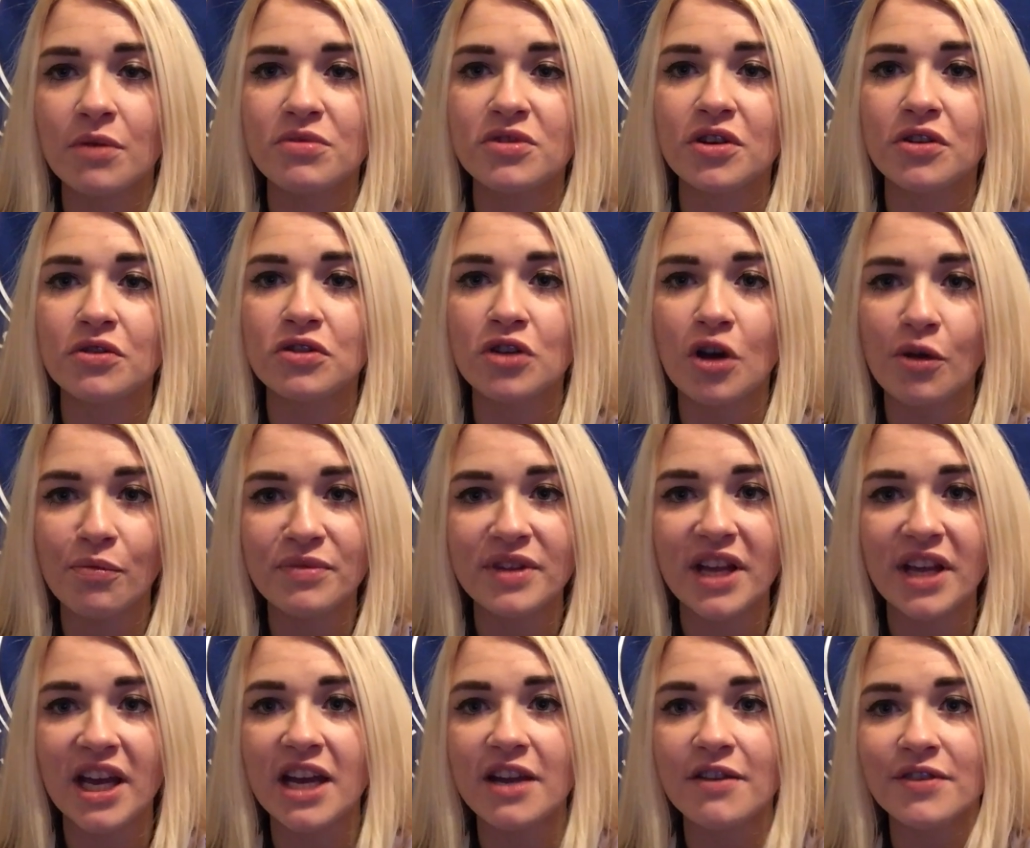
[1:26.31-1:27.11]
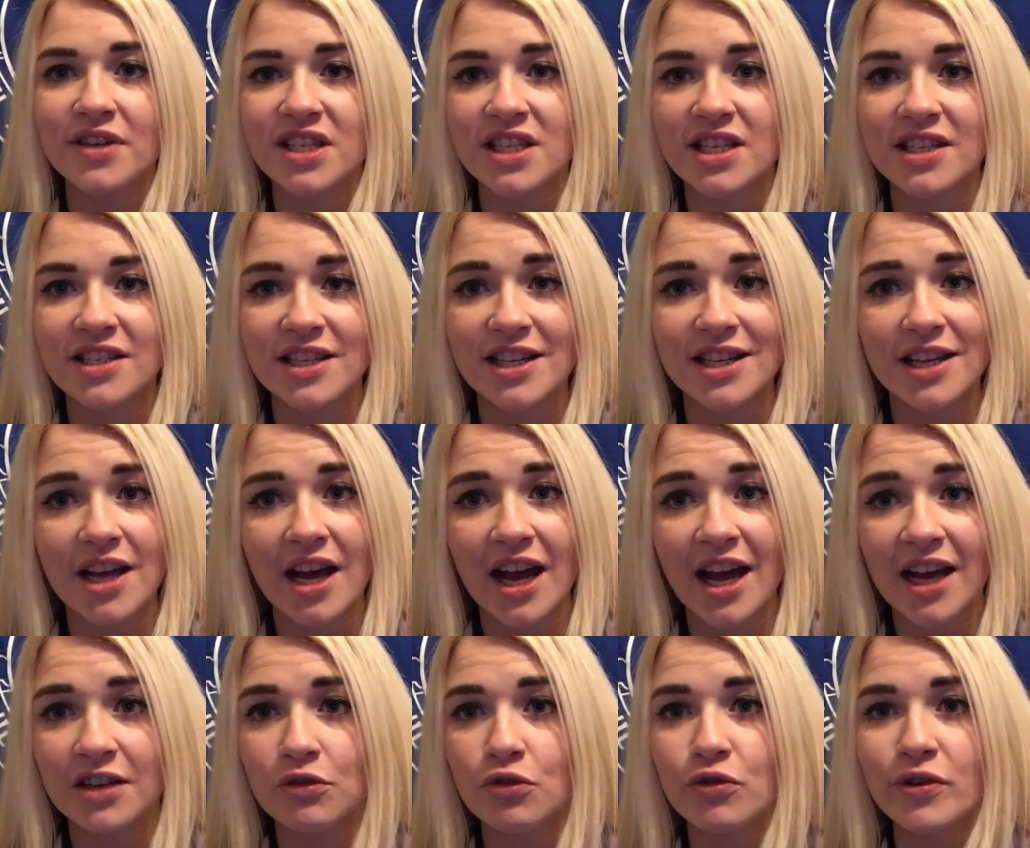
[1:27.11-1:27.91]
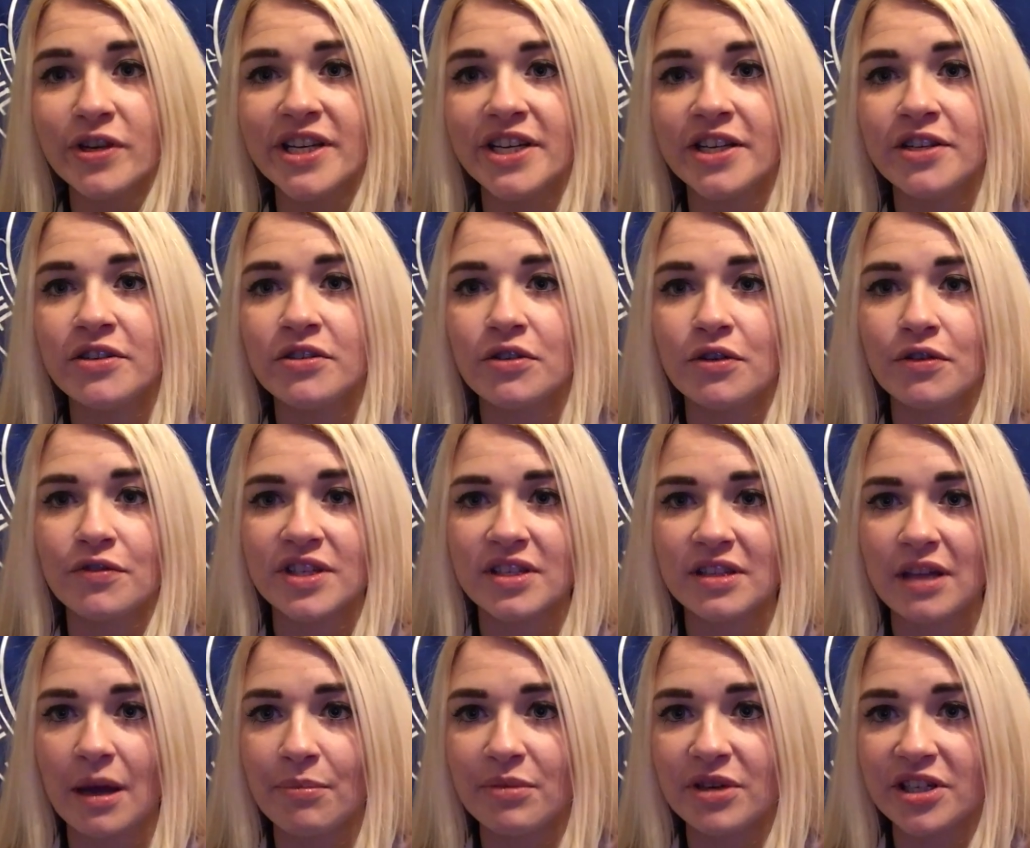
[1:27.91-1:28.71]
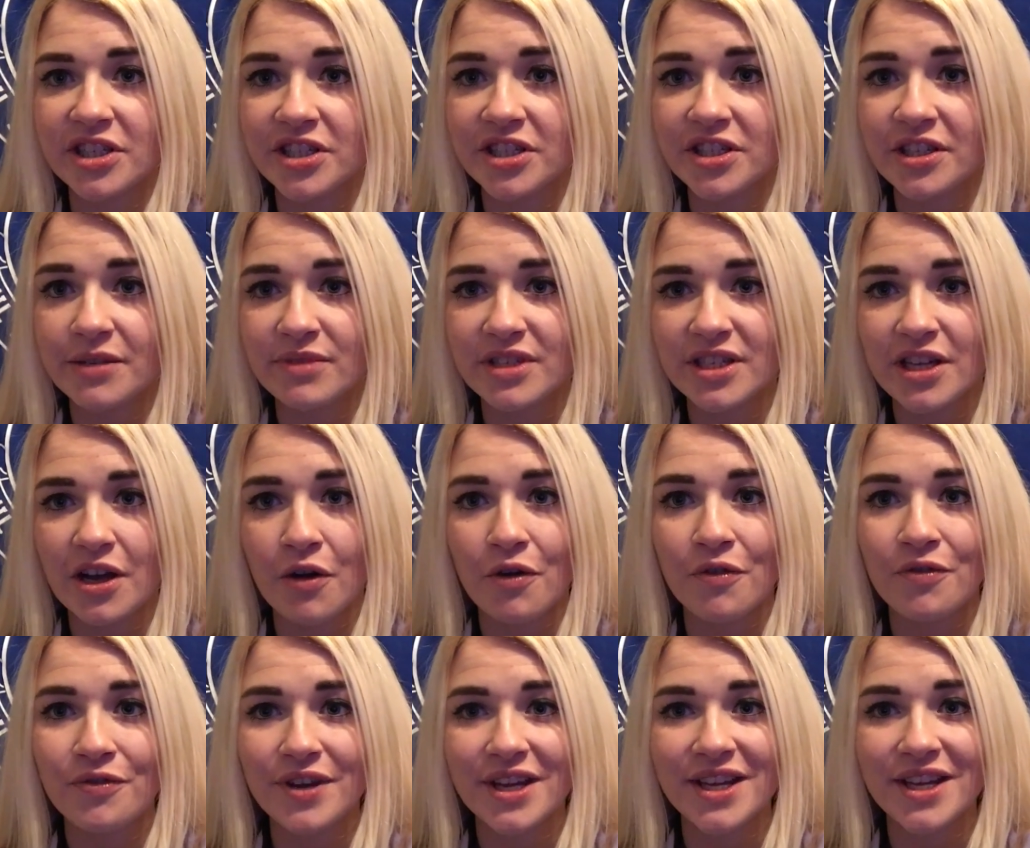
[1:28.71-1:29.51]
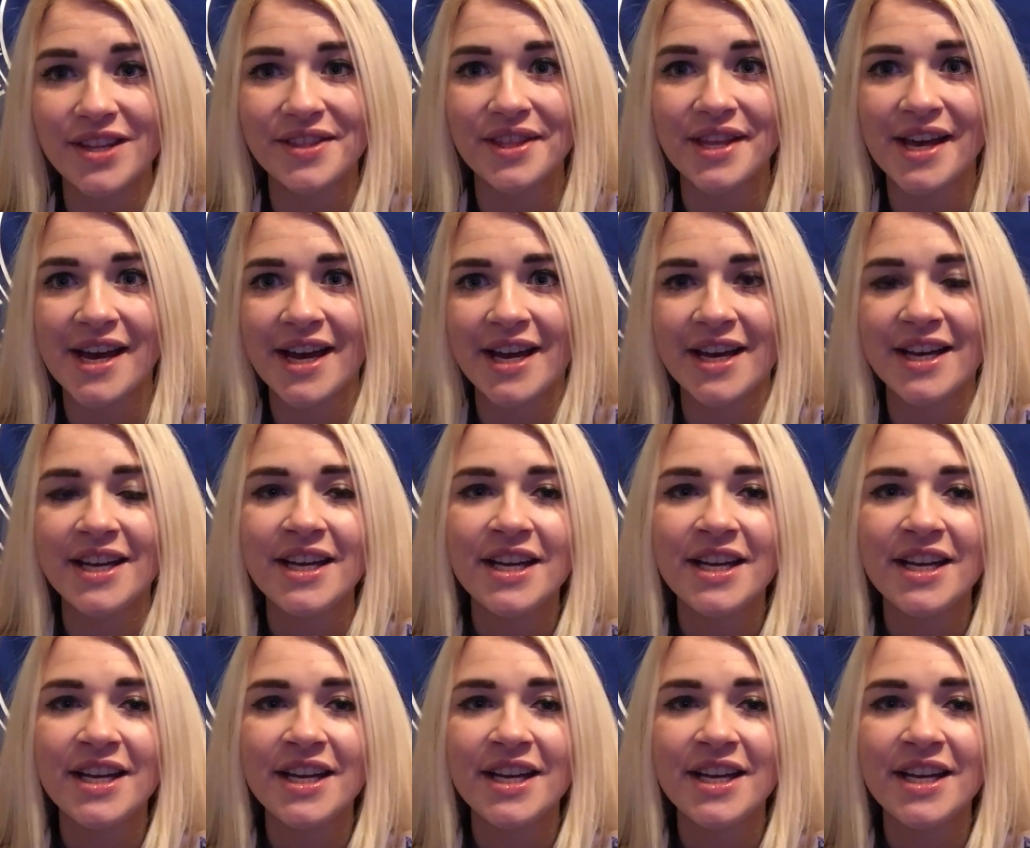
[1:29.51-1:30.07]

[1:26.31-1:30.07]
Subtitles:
So Tom Davies had already sort of established himself in there